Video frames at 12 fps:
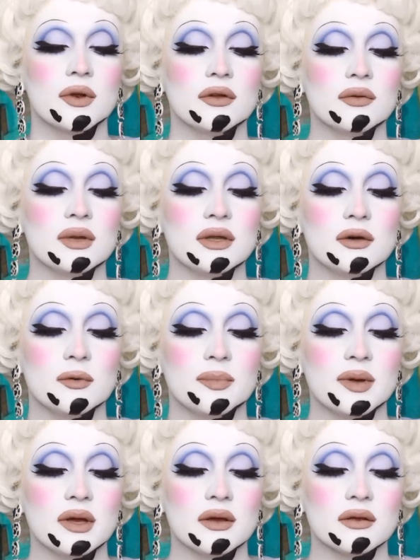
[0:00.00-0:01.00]
gonna do a little
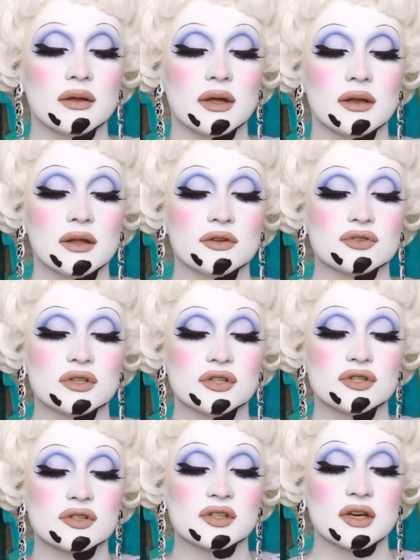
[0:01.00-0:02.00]
bit, like
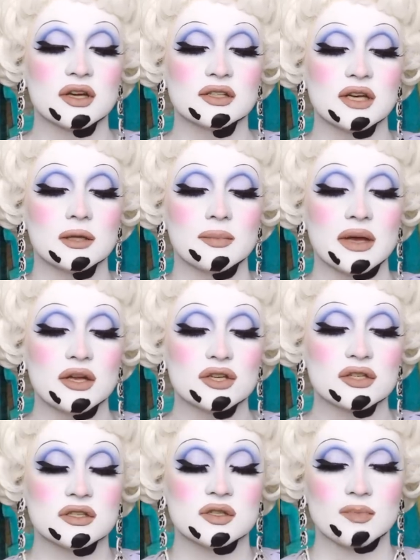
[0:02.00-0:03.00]
literally just like a
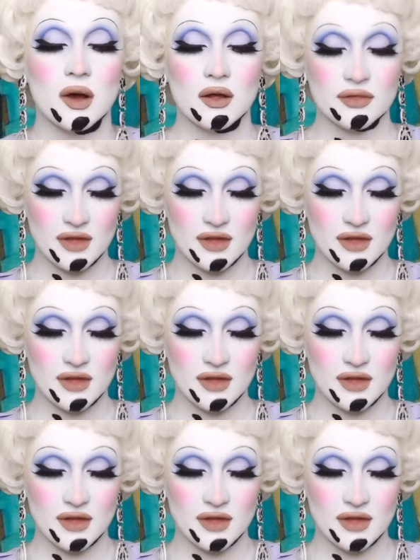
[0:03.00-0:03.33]
Dalmatian spot